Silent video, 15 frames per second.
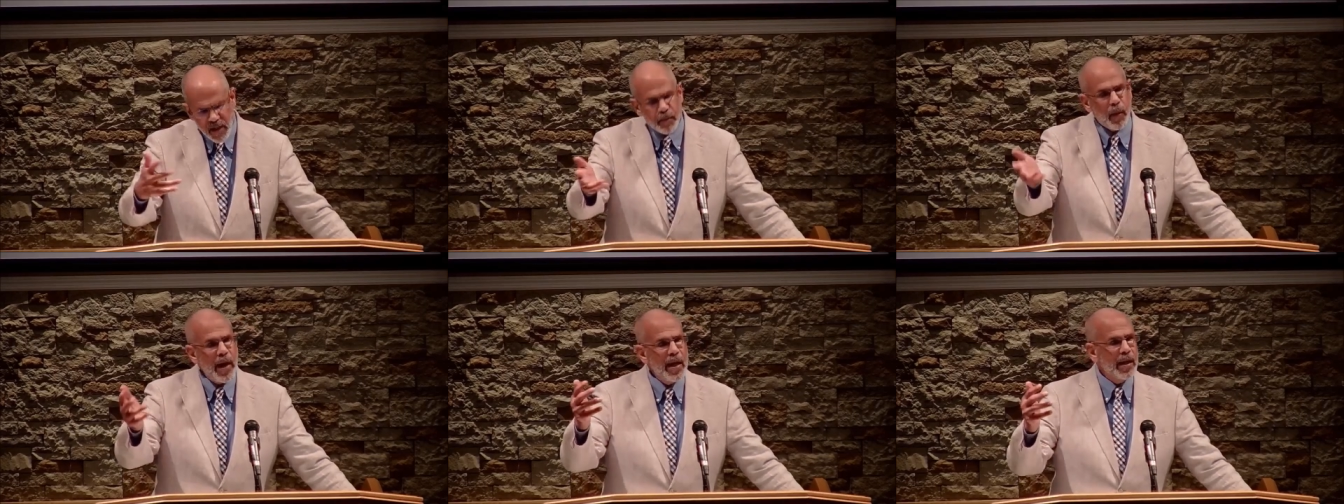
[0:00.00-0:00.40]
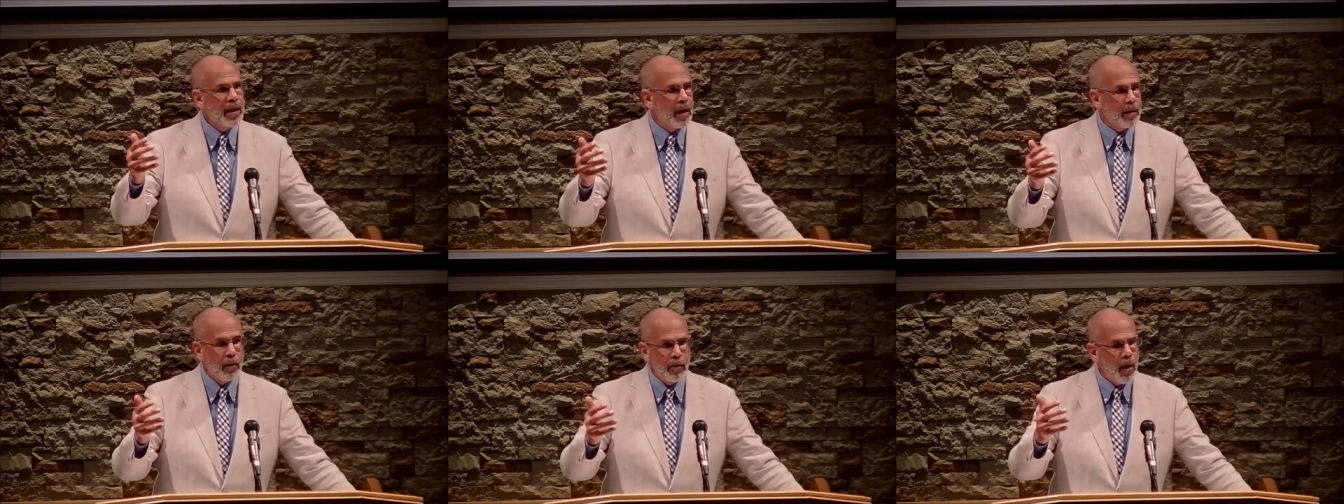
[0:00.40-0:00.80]
pray
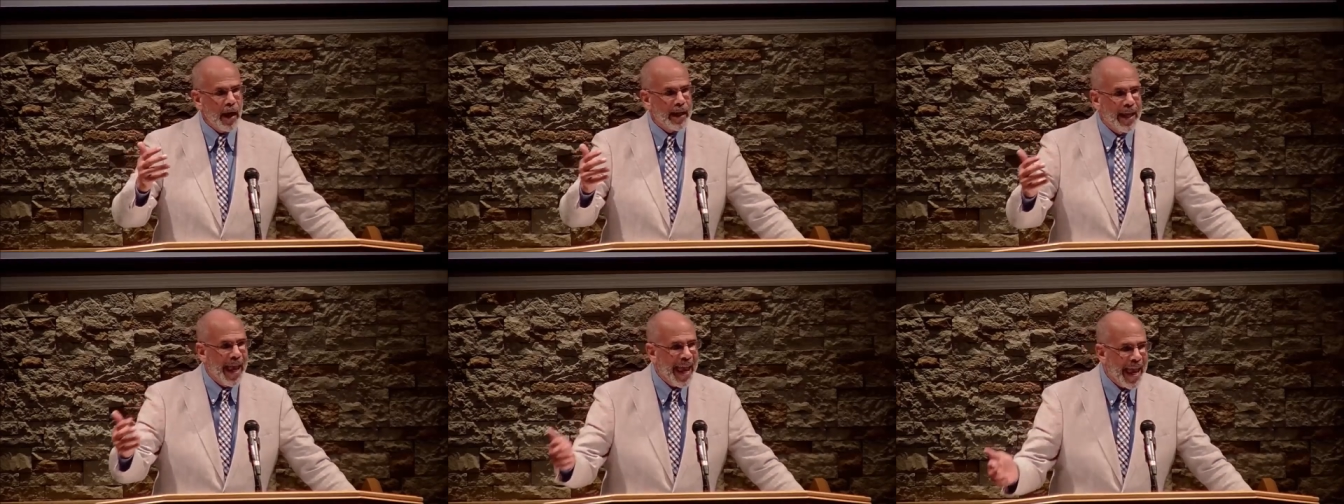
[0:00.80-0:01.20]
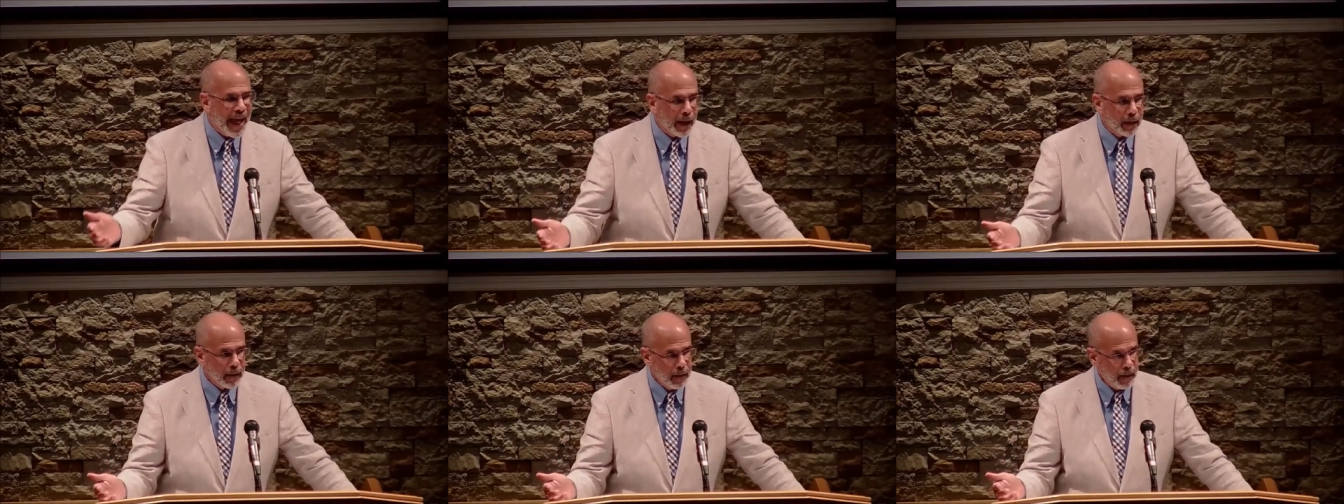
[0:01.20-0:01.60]
together, no, I
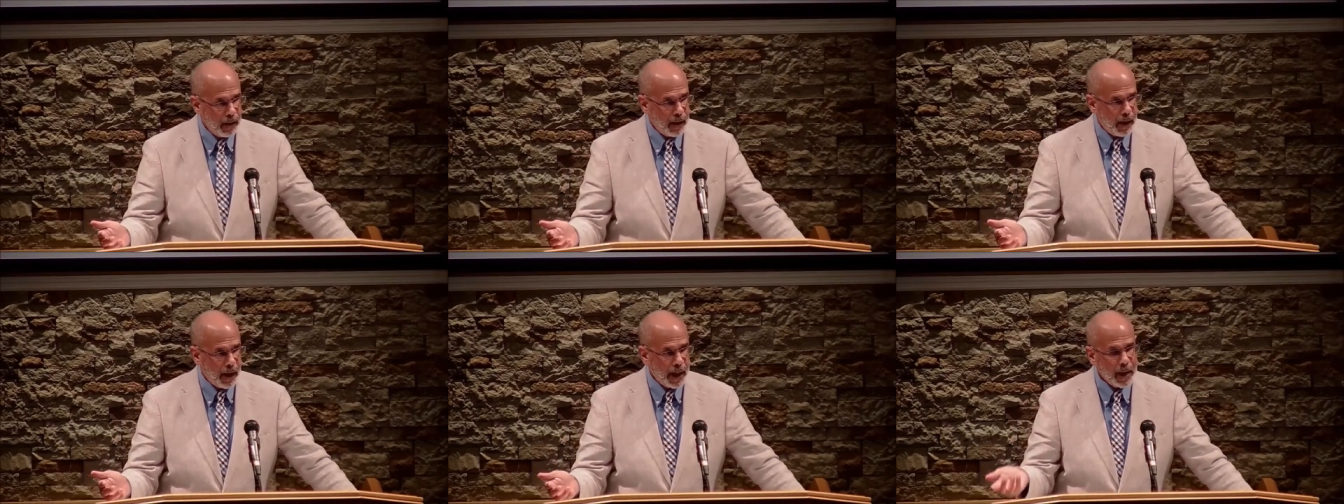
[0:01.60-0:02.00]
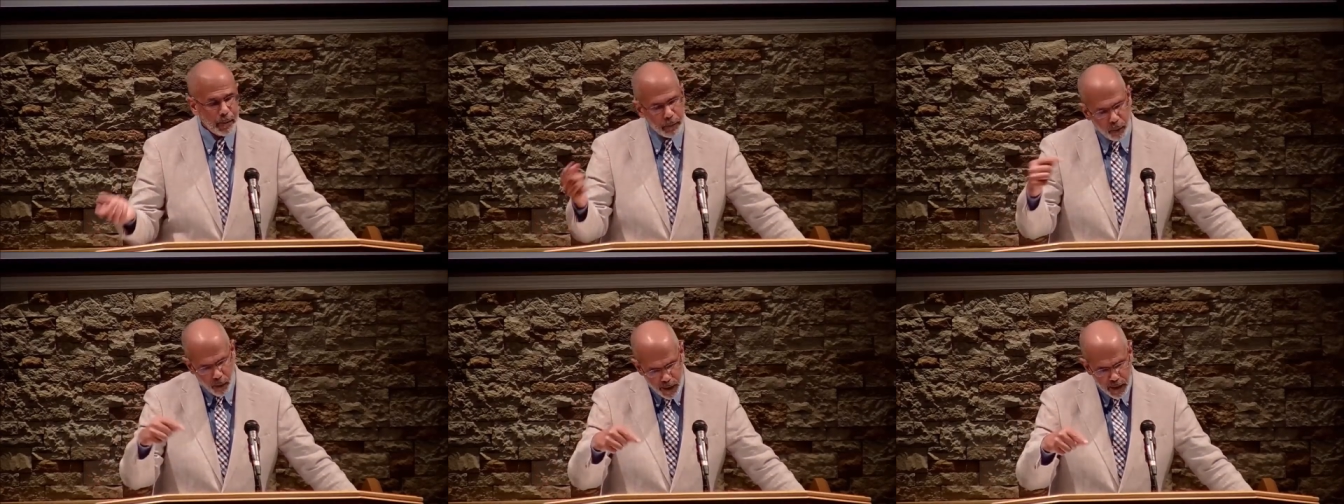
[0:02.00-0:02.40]
can't. I can
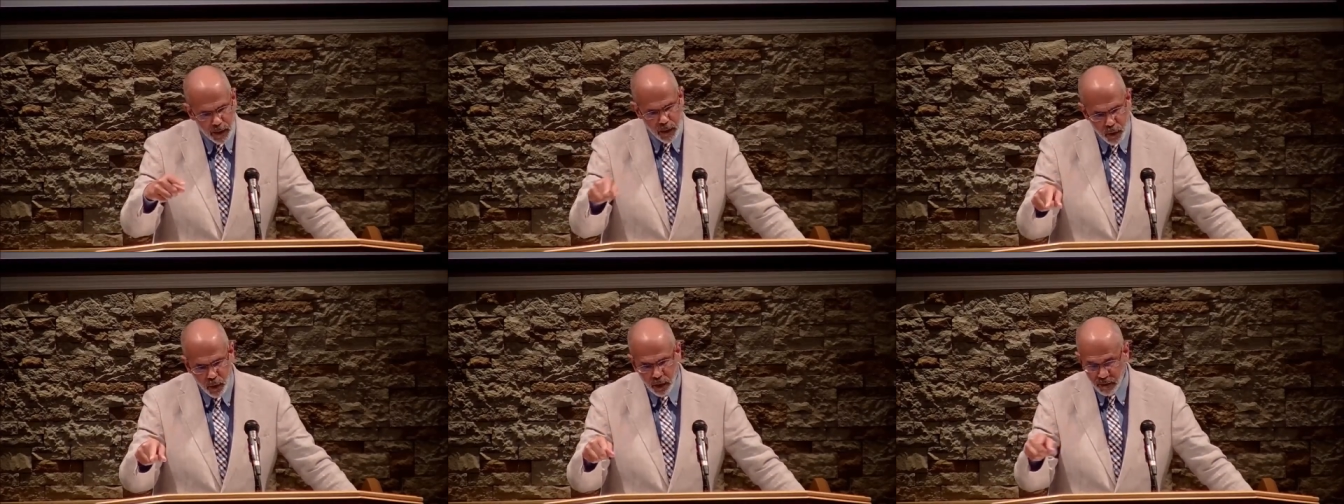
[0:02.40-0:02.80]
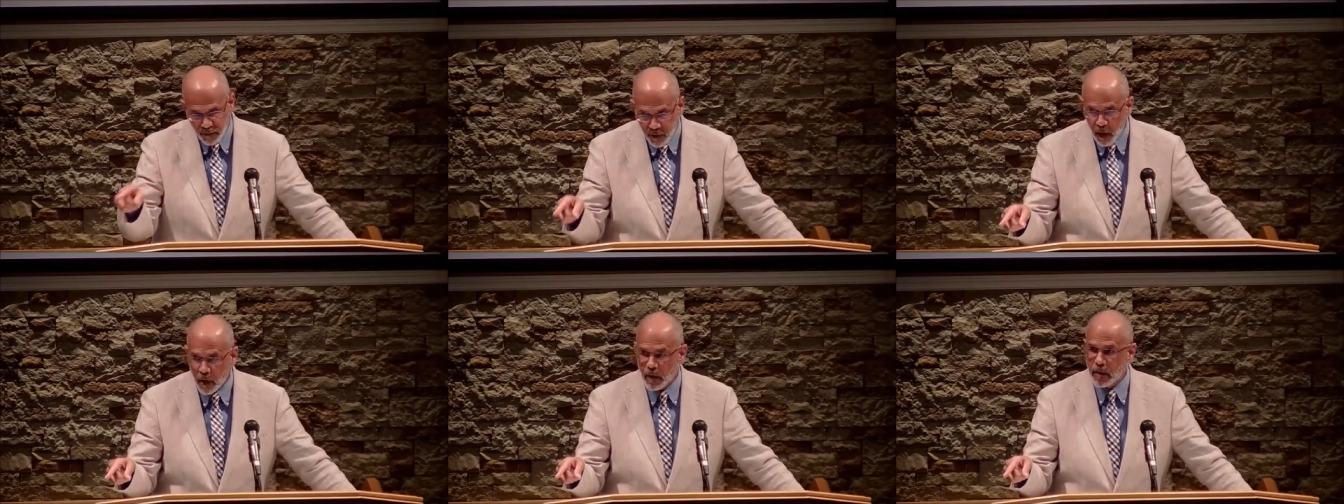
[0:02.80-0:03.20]
pray that you
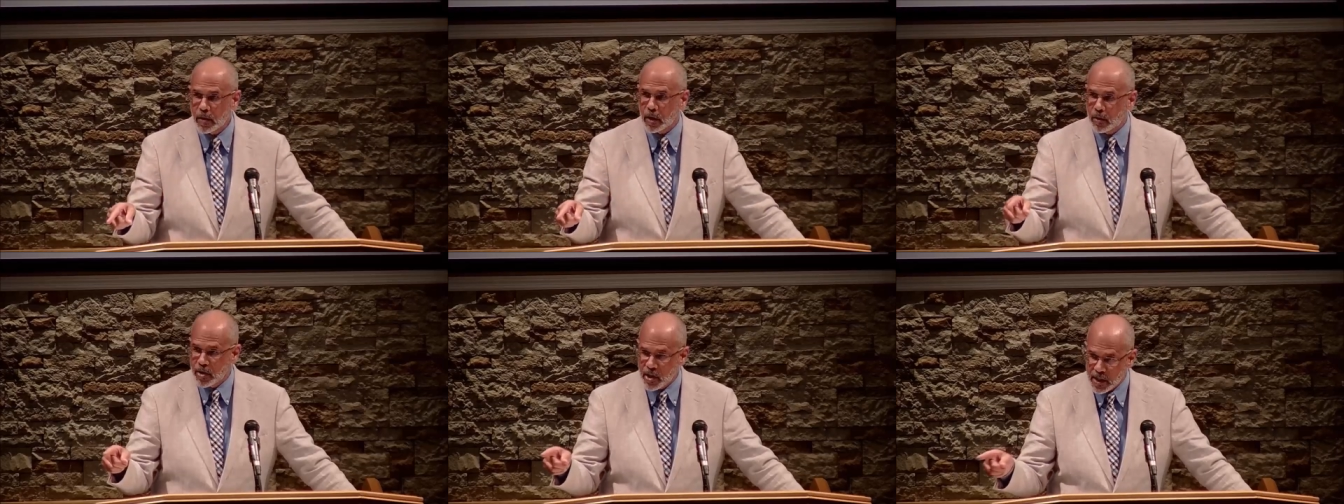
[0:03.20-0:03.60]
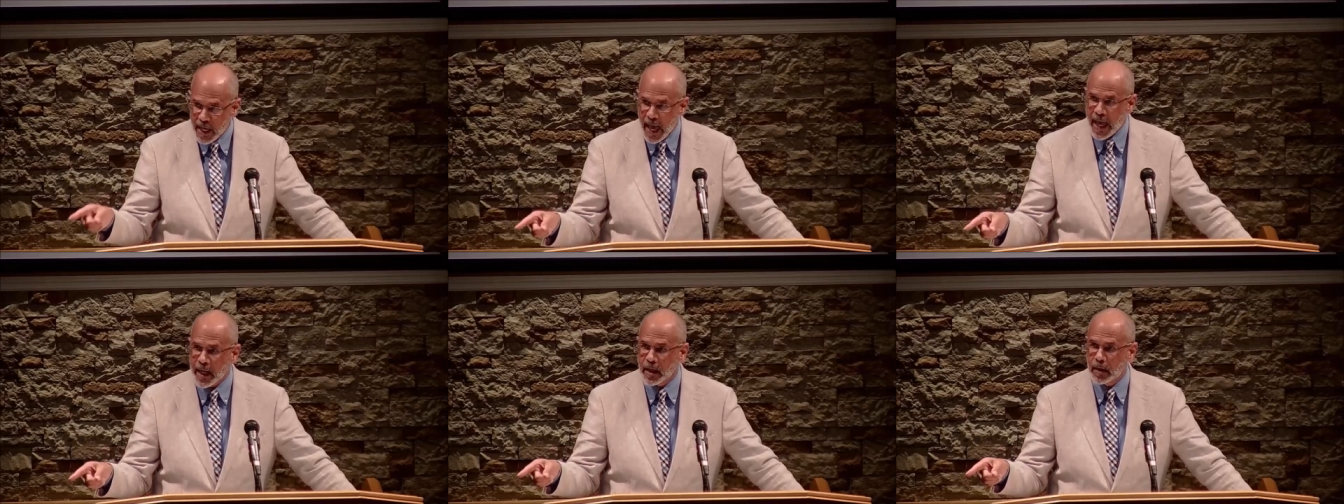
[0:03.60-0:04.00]
convert to
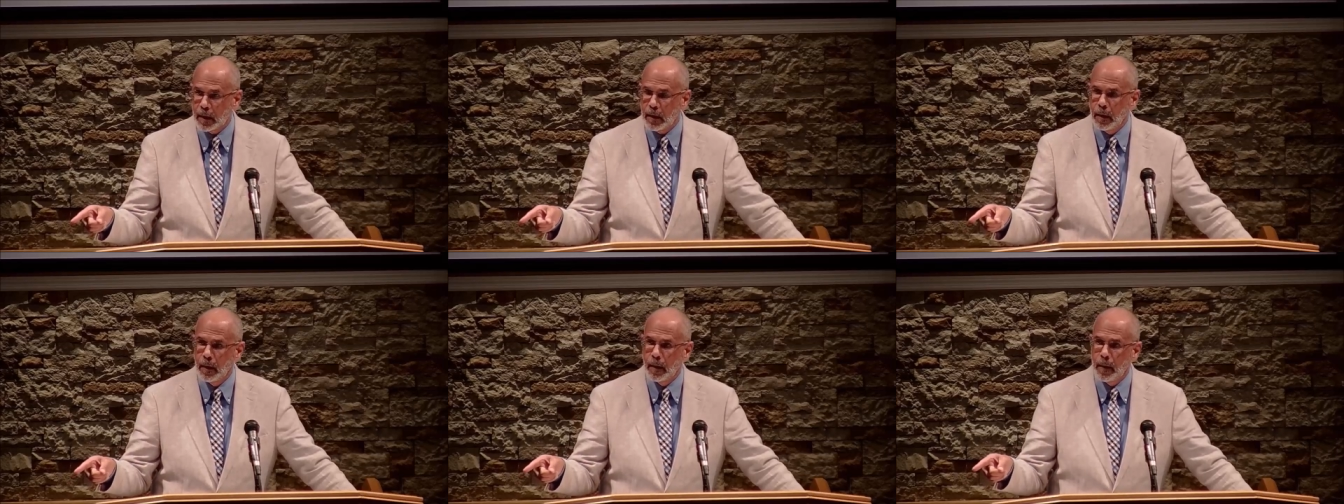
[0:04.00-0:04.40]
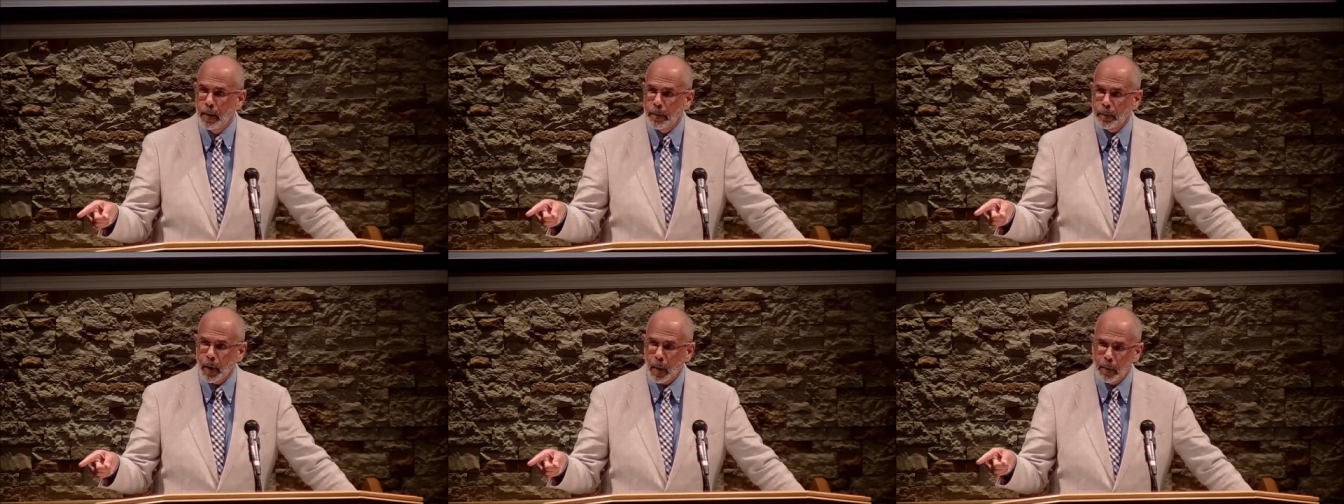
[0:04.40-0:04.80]
Christianity,
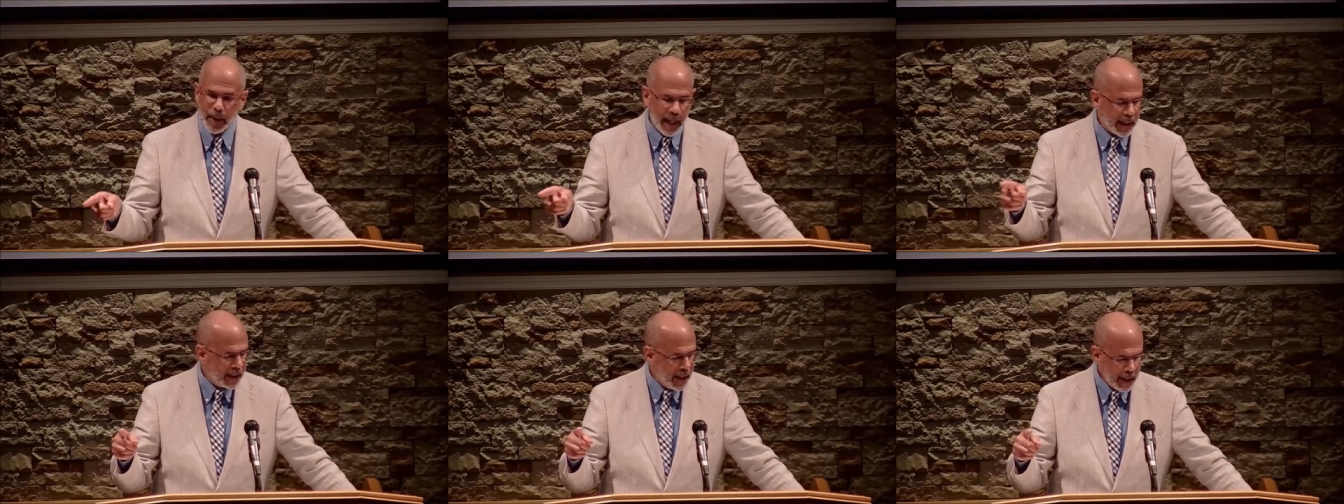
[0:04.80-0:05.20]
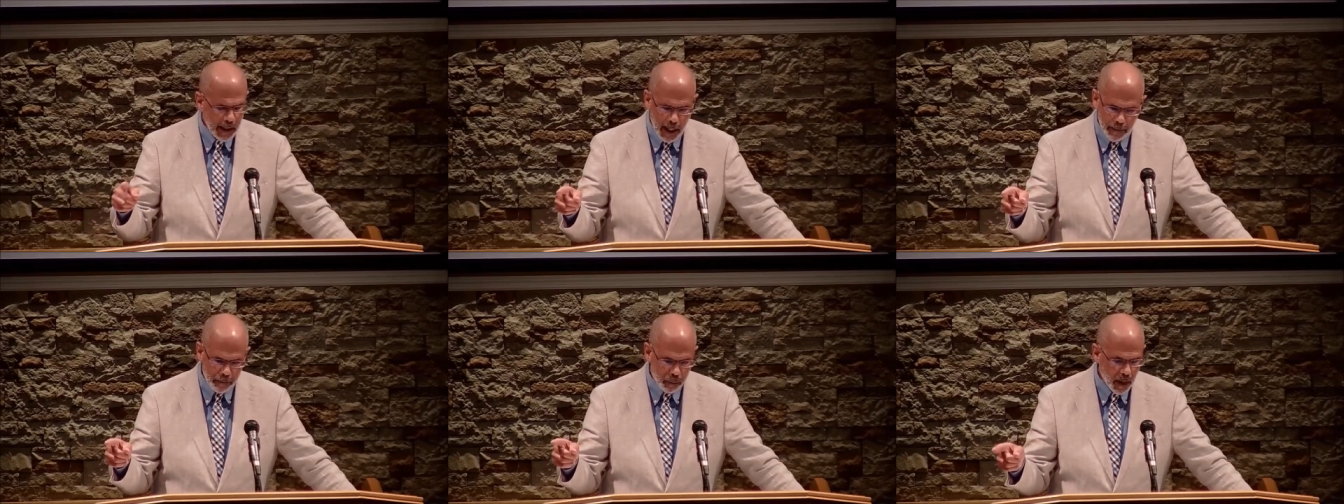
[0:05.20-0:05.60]
but I
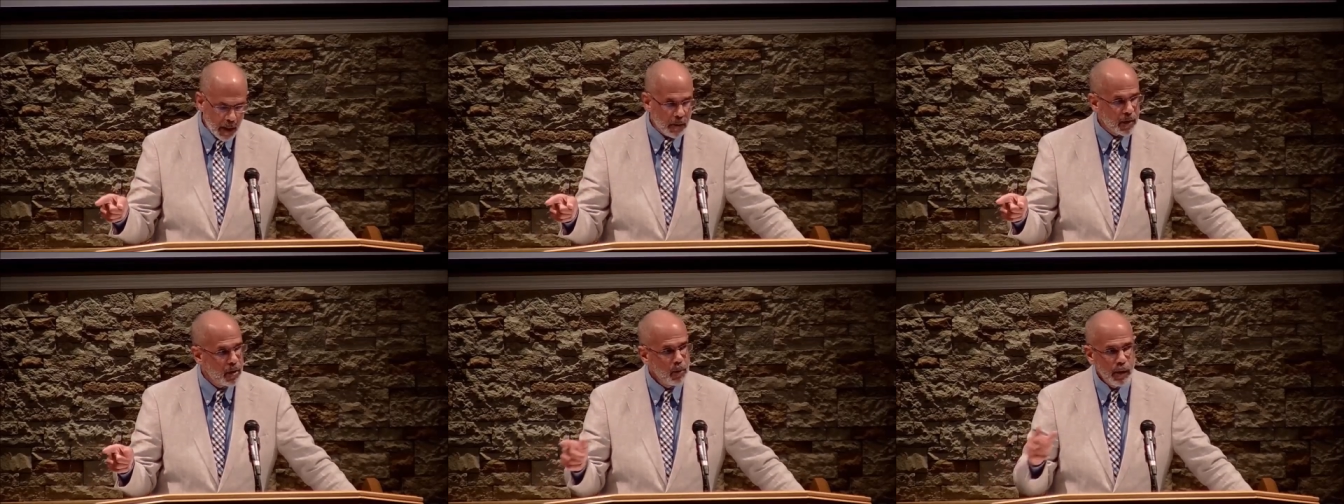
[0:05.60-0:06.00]
cannot pray with you.